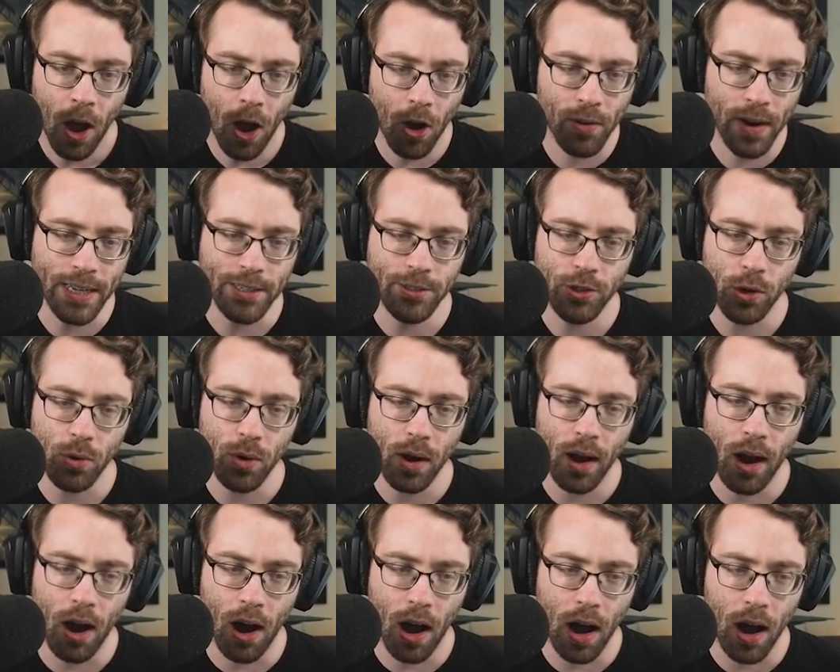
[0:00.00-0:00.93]
All right, so
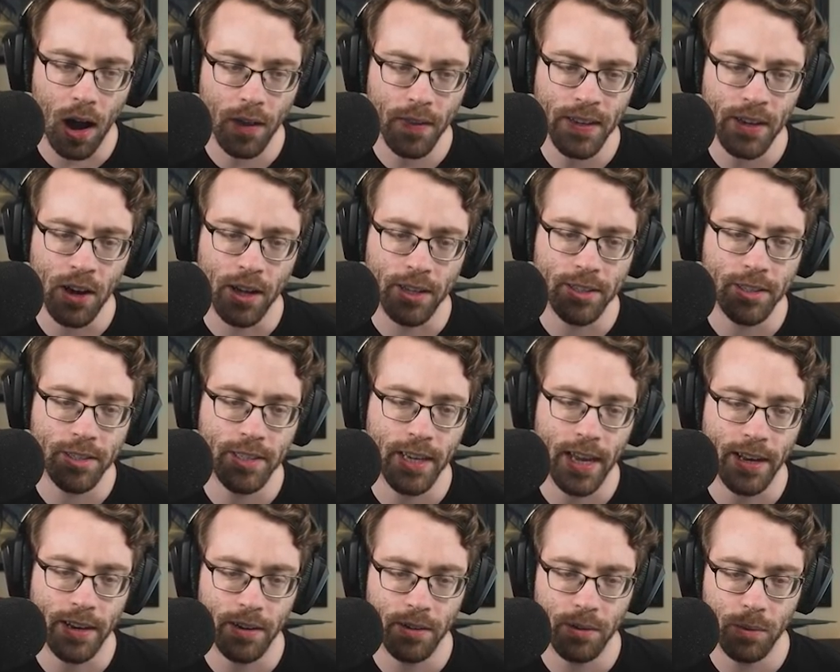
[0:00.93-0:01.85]
on the
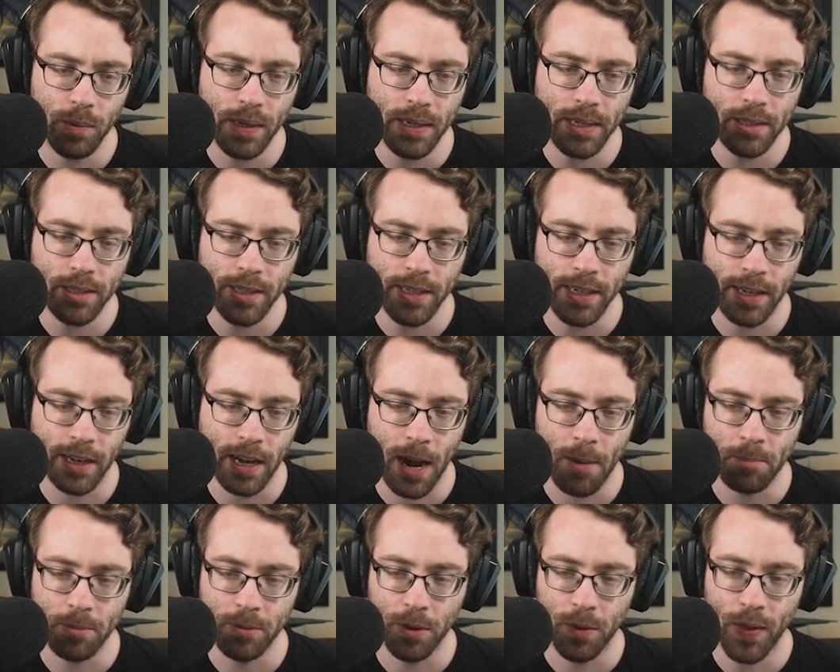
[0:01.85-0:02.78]
onset, we see a
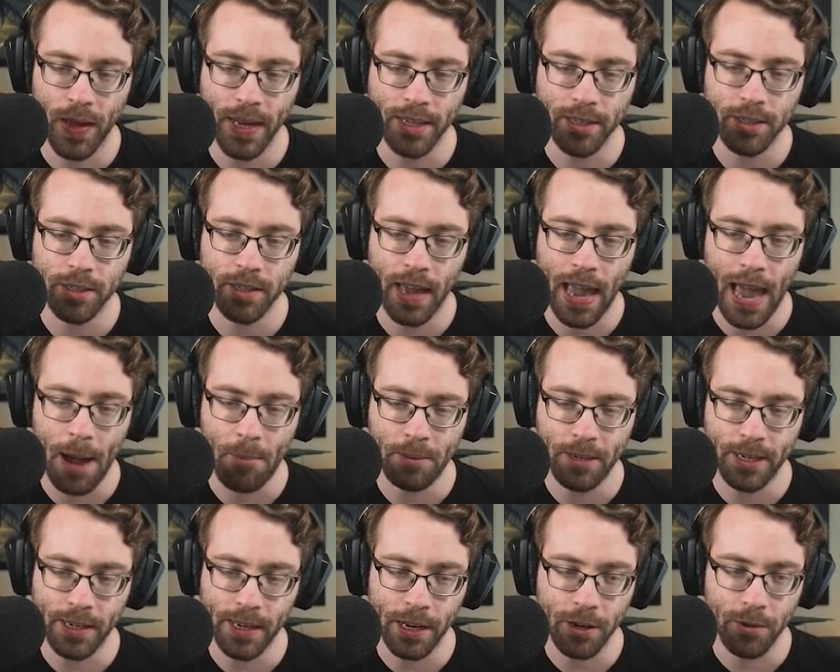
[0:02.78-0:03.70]
couple of things
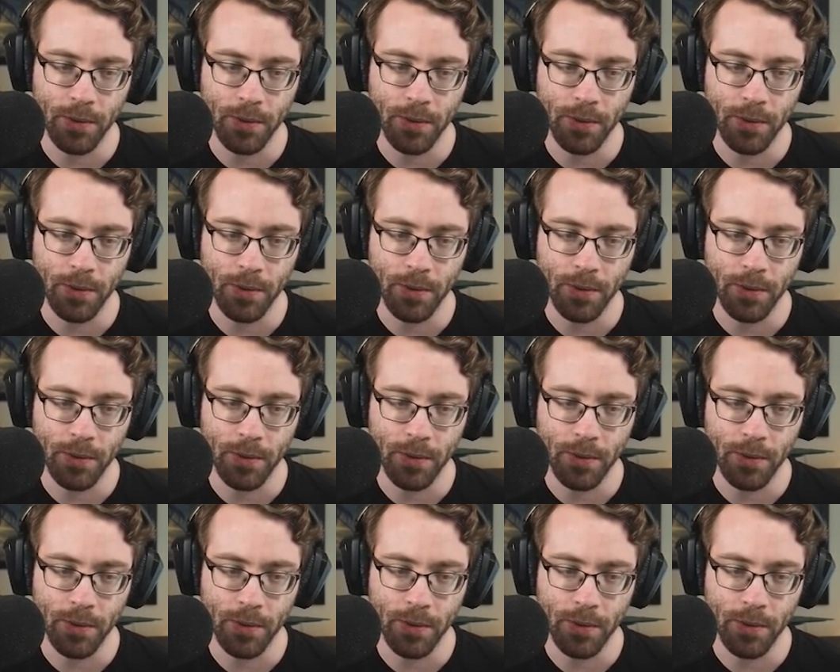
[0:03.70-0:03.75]
happening